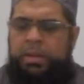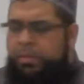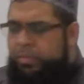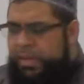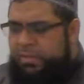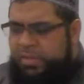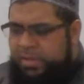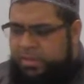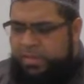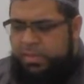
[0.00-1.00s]
When I
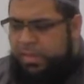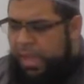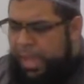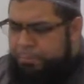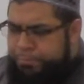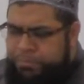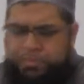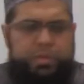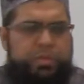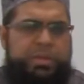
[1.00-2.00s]
say nothing,
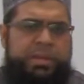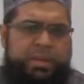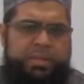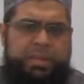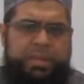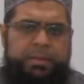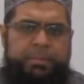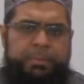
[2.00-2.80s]
absolutely nothing.